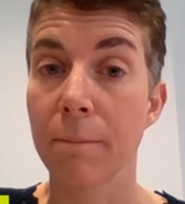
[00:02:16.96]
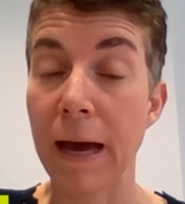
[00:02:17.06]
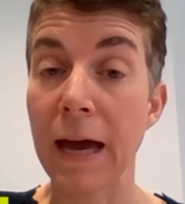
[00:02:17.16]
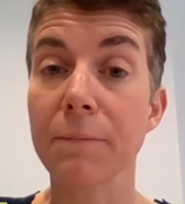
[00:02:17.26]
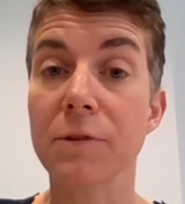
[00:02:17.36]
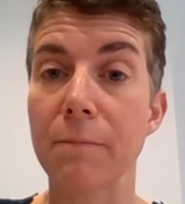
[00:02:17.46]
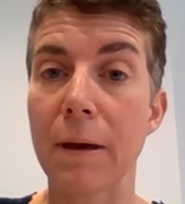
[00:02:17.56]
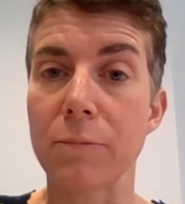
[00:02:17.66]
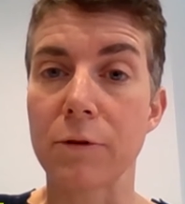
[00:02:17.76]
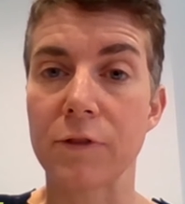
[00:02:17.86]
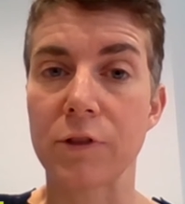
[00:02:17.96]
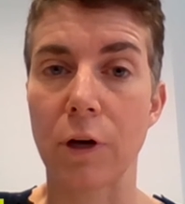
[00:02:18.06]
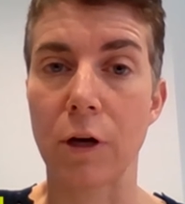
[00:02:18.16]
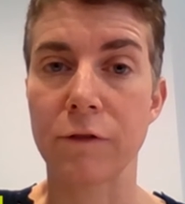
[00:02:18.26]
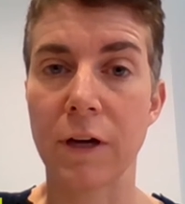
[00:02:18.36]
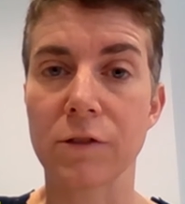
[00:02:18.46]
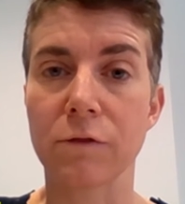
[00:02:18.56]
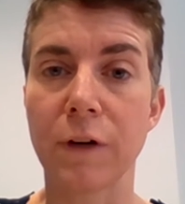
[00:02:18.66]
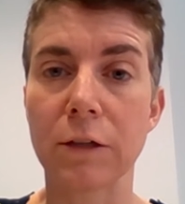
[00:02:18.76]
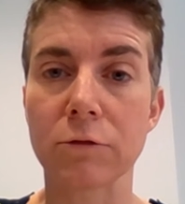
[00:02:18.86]
Perhaps a member of staff has
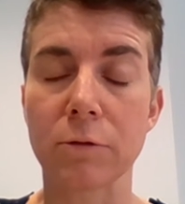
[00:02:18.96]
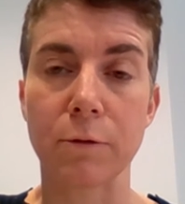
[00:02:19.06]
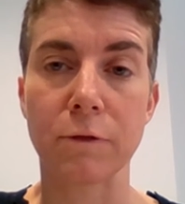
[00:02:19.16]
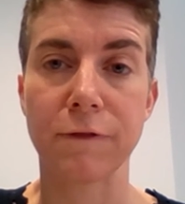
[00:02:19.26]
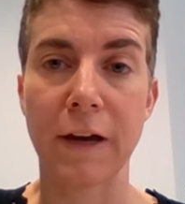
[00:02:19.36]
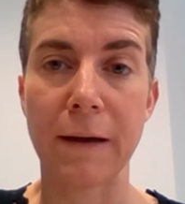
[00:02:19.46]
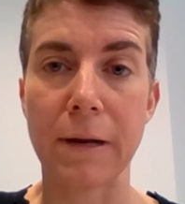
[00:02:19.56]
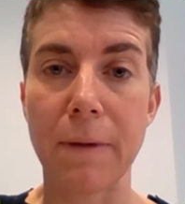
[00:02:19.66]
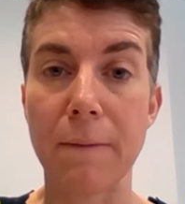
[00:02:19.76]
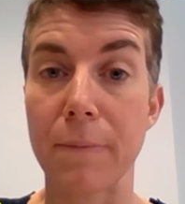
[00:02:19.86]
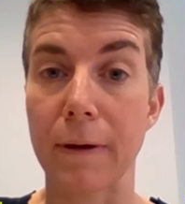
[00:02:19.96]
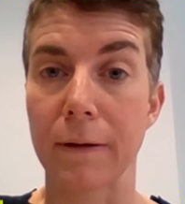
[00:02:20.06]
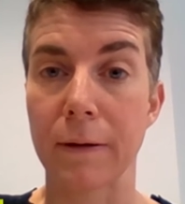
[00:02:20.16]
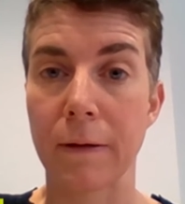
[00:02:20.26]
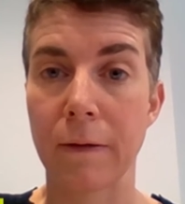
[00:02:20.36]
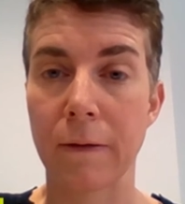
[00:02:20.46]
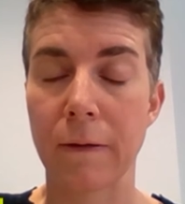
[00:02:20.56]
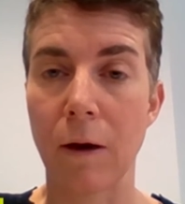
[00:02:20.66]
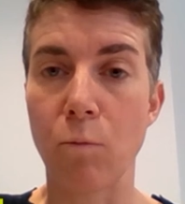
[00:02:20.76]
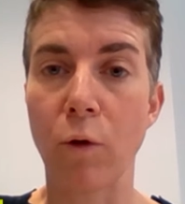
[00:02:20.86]
a vulnerable family member
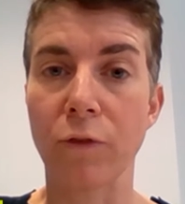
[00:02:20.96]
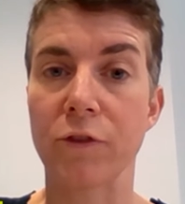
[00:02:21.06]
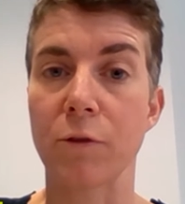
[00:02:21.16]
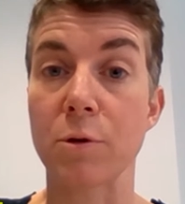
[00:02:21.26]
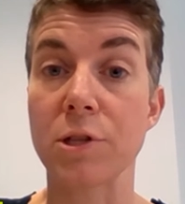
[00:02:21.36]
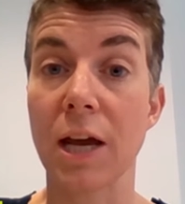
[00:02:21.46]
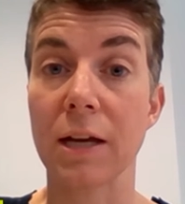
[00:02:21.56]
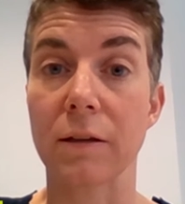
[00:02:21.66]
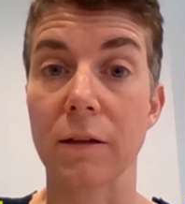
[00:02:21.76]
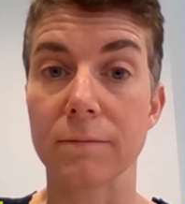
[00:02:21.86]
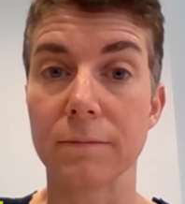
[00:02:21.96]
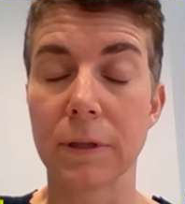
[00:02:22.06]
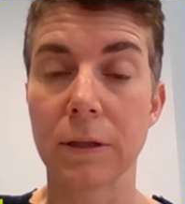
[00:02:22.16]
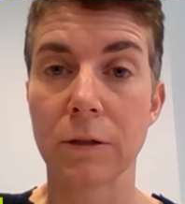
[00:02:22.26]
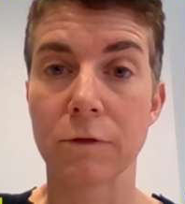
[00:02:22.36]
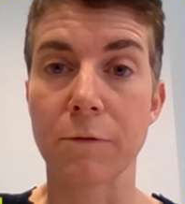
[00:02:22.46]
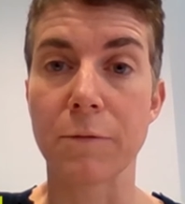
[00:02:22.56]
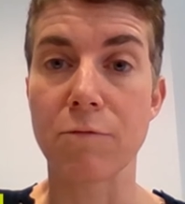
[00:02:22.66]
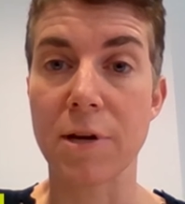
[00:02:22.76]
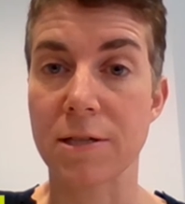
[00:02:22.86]
and wants to protect them
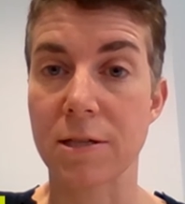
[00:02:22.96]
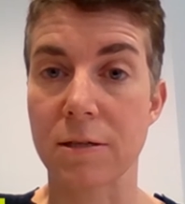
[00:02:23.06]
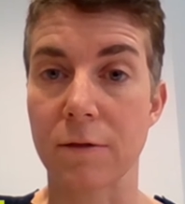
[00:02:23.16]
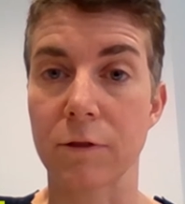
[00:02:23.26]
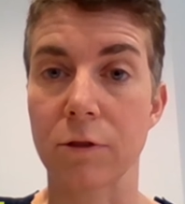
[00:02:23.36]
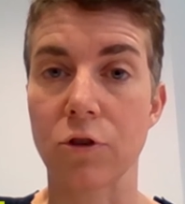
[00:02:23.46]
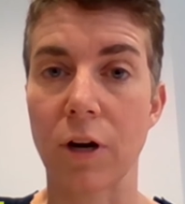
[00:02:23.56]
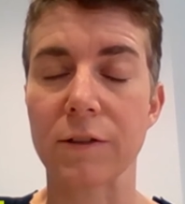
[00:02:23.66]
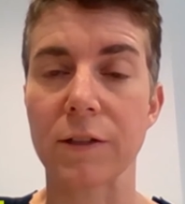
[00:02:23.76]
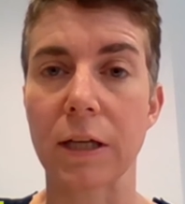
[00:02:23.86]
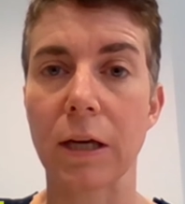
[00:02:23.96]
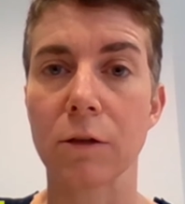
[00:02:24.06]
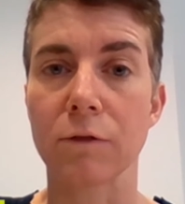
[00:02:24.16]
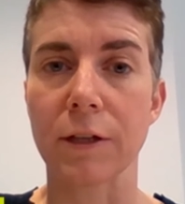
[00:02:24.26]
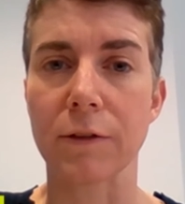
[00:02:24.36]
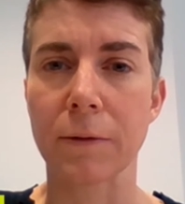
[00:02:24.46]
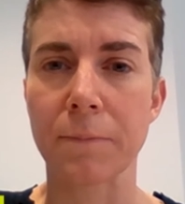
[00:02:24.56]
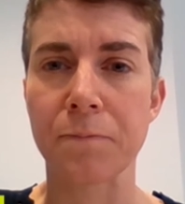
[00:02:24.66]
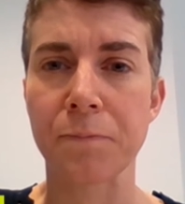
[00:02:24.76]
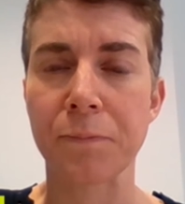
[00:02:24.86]
from the risks of contracting COVID.
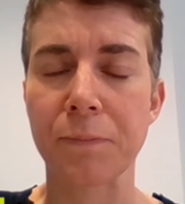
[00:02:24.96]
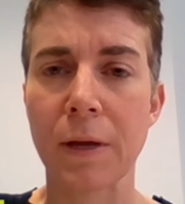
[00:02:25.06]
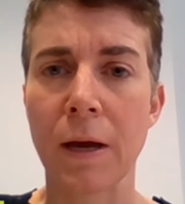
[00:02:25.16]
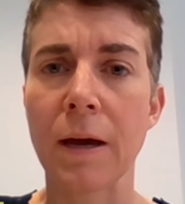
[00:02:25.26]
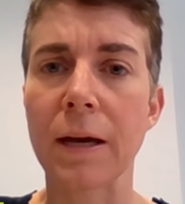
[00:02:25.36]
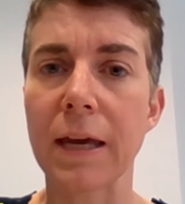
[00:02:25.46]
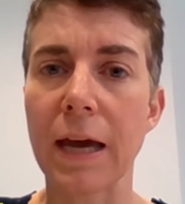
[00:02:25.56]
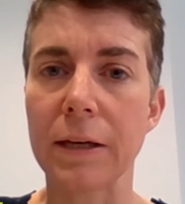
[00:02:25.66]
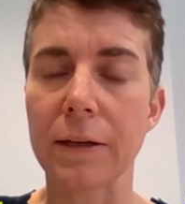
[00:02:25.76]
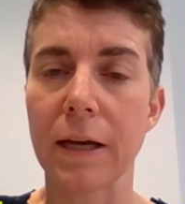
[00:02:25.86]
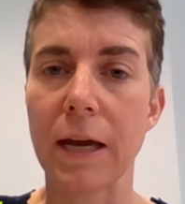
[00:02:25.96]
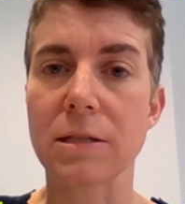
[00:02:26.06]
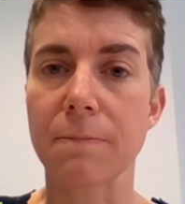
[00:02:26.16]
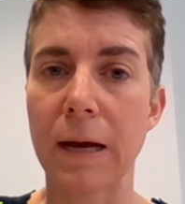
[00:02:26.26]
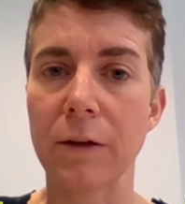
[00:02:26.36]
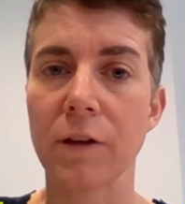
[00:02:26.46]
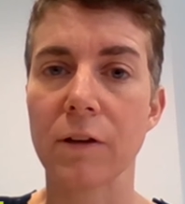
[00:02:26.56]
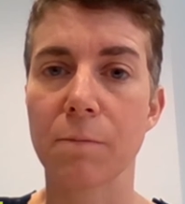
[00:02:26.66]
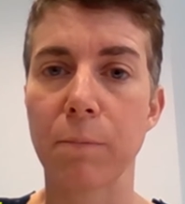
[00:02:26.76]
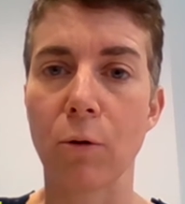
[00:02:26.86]
Again, it's about
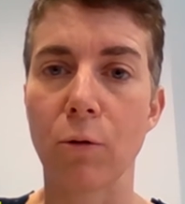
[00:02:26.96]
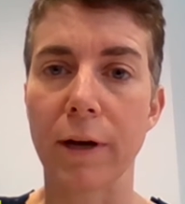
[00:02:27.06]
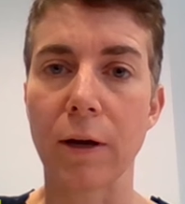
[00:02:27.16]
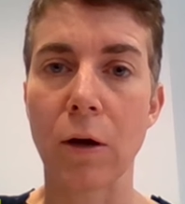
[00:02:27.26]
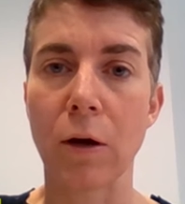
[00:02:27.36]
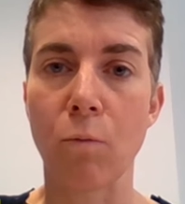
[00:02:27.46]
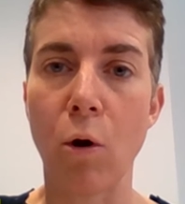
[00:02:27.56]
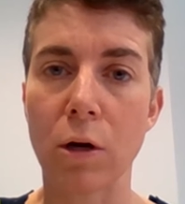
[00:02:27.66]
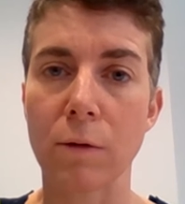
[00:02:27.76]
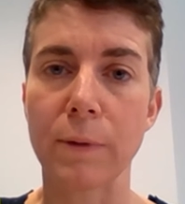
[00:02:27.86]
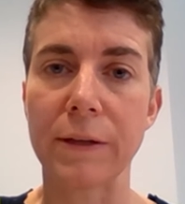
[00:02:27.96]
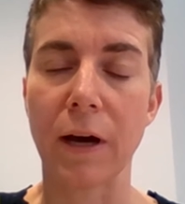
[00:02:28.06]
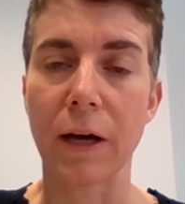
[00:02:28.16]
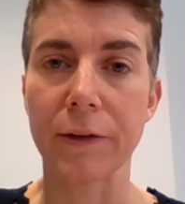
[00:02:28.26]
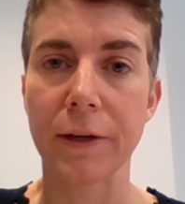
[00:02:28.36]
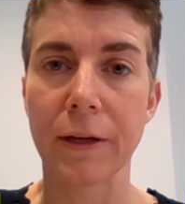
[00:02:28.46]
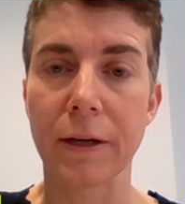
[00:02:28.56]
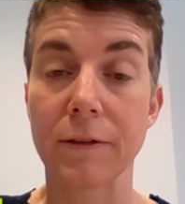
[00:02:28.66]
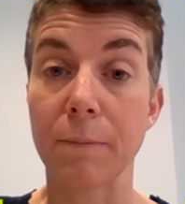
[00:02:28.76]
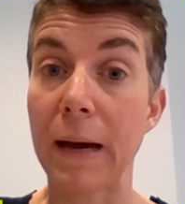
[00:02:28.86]
exploring what can be done
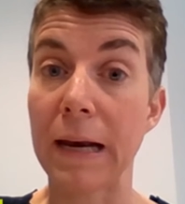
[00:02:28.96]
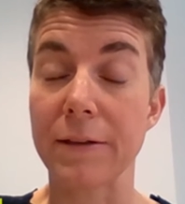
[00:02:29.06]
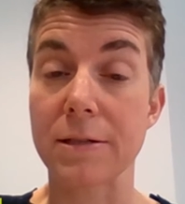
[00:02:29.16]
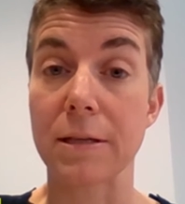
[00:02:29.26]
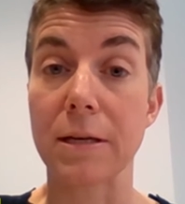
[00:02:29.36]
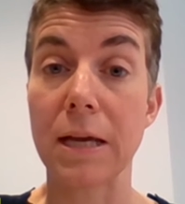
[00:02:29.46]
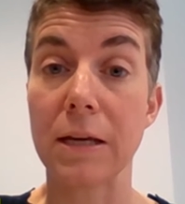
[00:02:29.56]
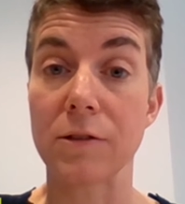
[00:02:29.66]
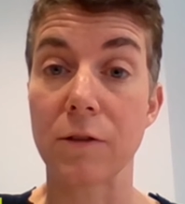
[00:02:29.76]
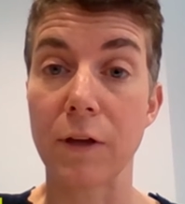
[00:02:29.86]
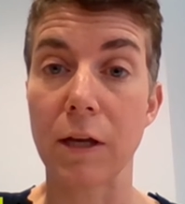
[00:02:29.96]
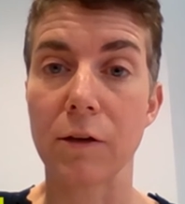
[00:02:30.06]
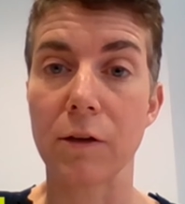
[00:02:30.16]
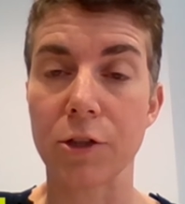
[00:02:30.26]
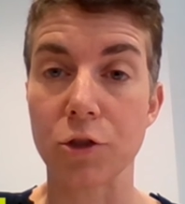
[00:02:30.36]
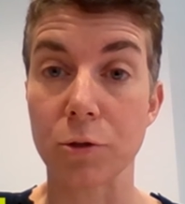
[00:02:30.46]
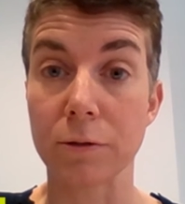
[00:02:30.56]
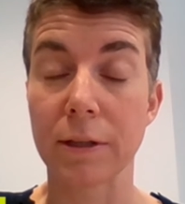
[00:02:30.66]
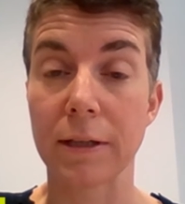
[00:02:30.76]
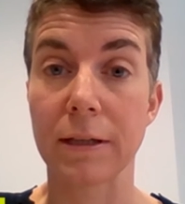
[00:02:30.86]
to balance the needs of the
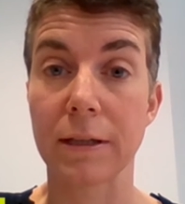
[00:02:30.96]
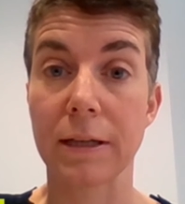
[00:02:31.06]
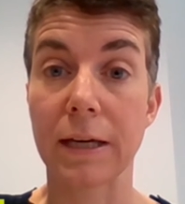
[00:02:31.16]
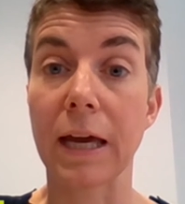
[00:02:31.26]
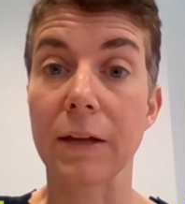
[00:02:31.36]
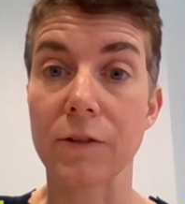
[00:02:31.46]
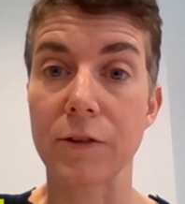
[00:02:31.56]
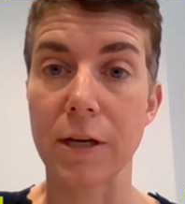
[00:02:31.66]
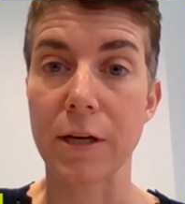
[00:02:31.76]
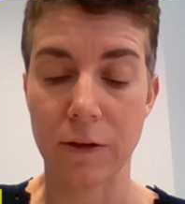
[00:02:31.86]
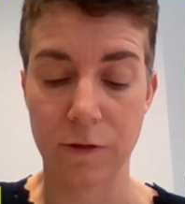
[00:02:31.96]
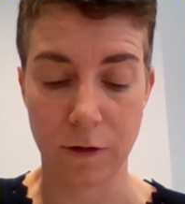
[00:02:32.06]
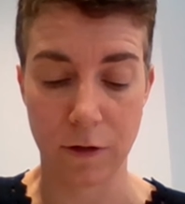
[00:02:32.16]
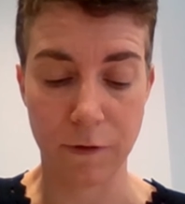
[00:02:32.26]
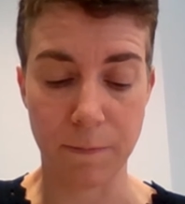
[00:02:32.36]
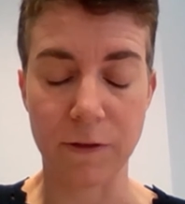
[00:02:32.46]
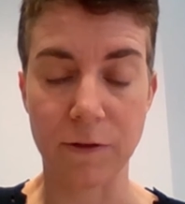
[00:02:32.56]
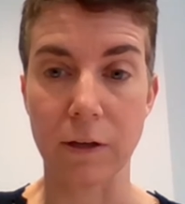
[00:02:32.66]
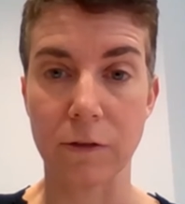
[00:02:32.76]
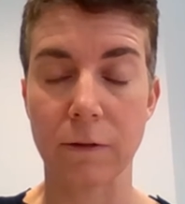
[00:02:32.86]
individual against the needs of the
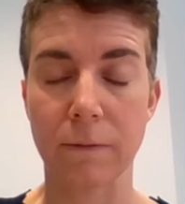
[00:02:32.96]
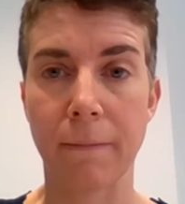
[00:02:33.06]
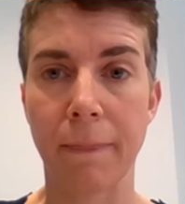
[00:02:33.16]
business.